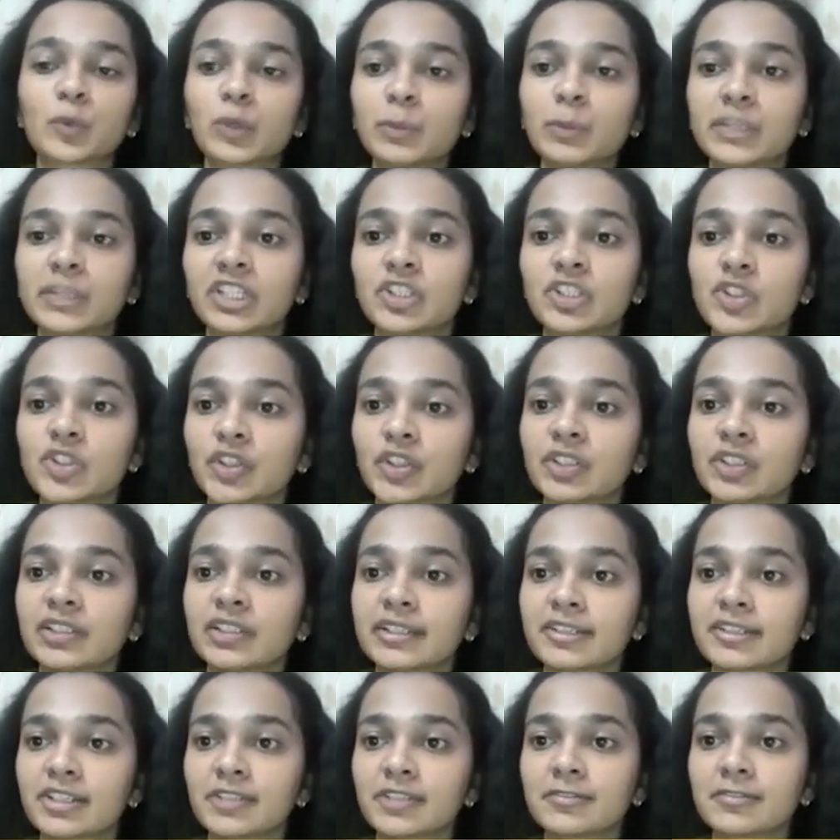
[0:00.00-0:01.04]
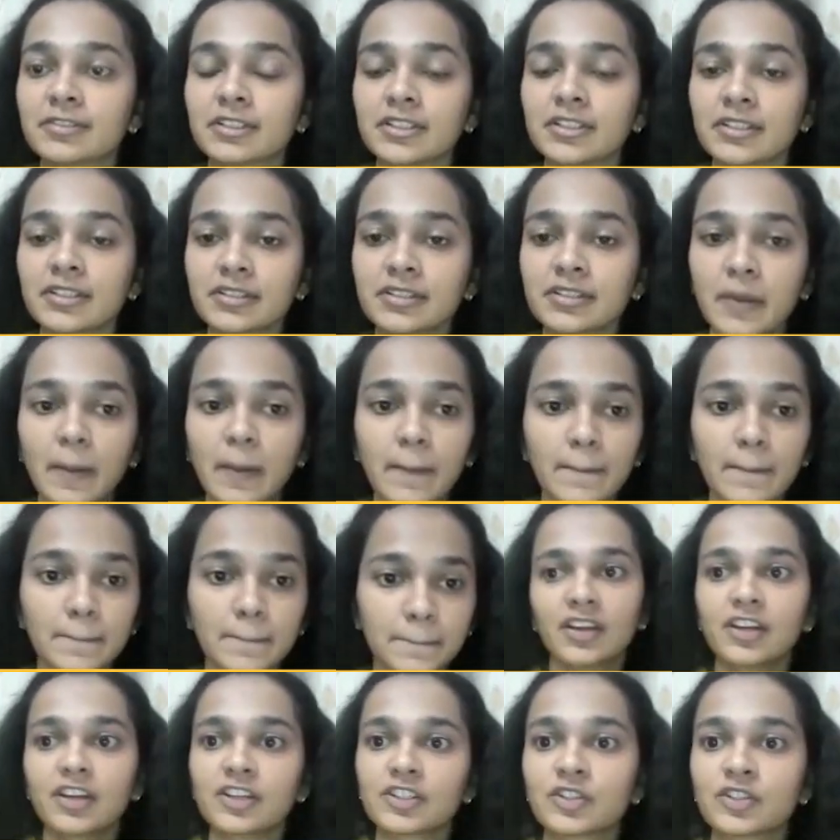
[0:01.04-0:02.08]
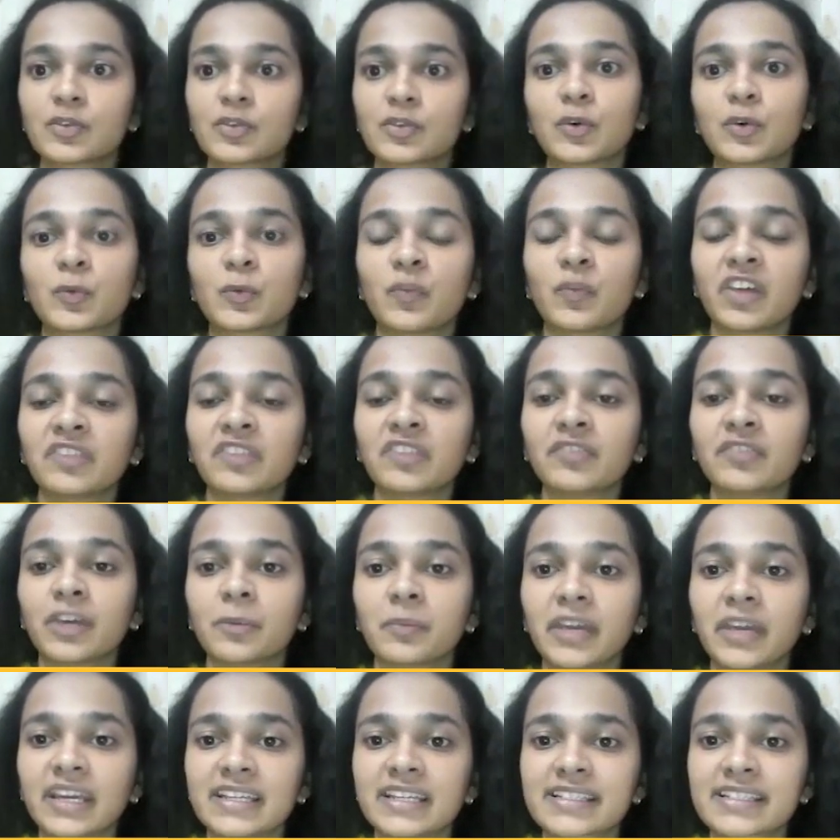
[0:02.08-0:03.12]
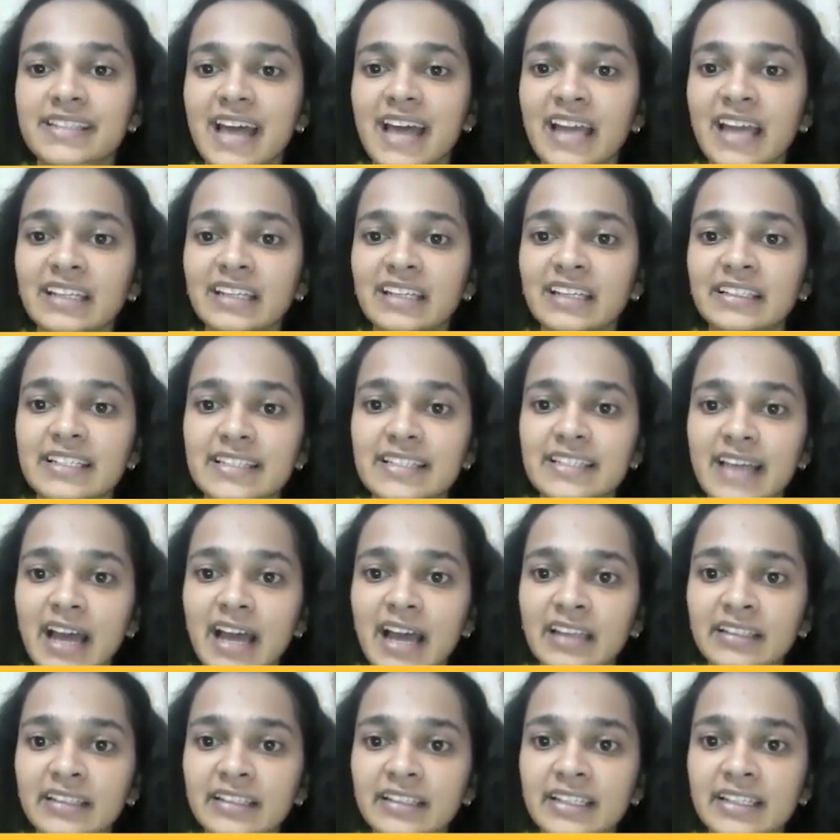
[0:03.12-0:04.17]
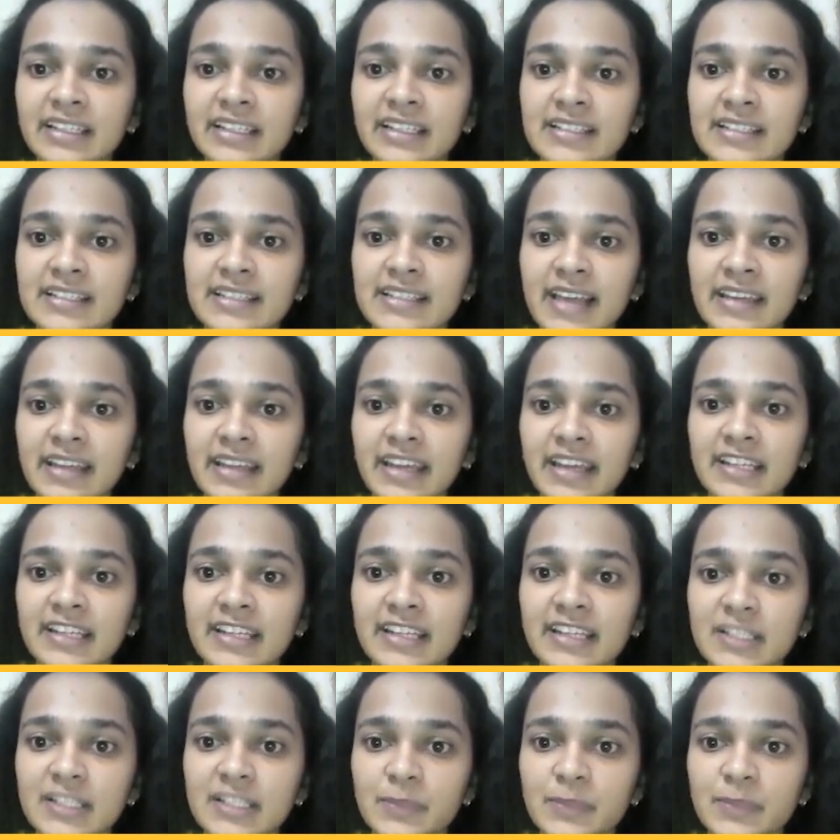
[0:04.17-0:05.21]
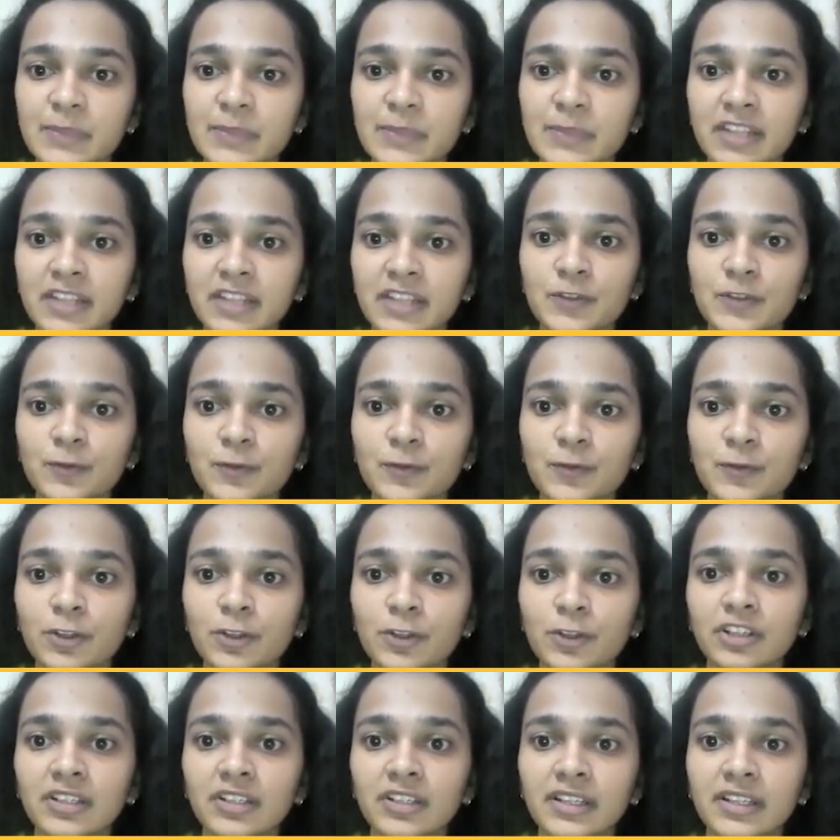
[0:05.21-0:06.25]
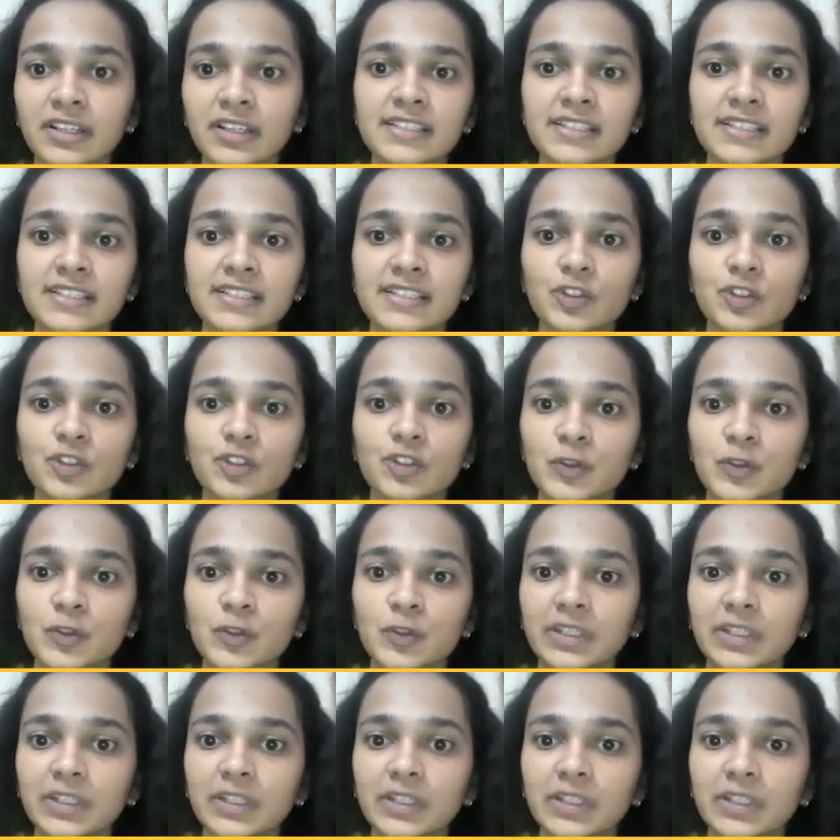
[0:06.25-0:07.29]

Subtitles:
will be the journal entry for this? So when we are paying salary, salary is an expense for the organization. So we'll have to